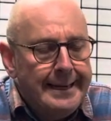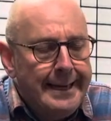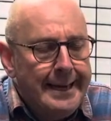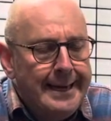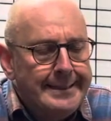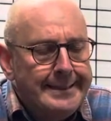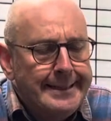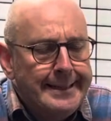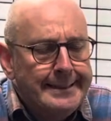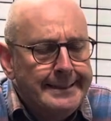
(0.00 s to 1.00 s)

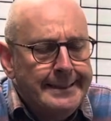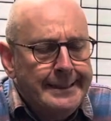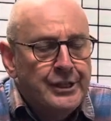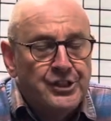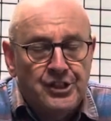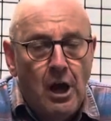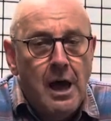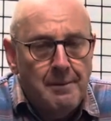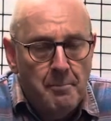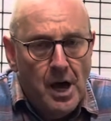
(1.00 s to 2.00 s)
and
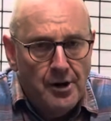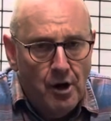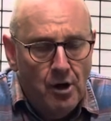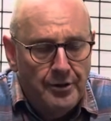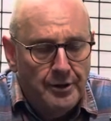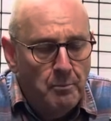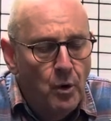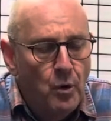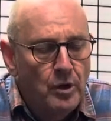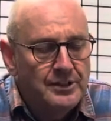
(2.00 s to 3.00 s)
Scott bought all their
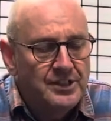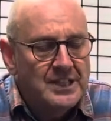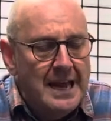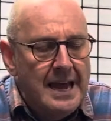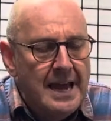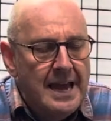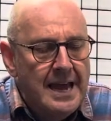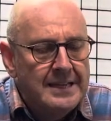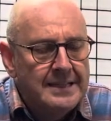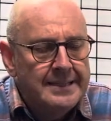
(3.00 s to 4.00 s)
molds,
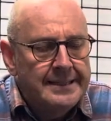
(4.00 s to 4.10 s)
and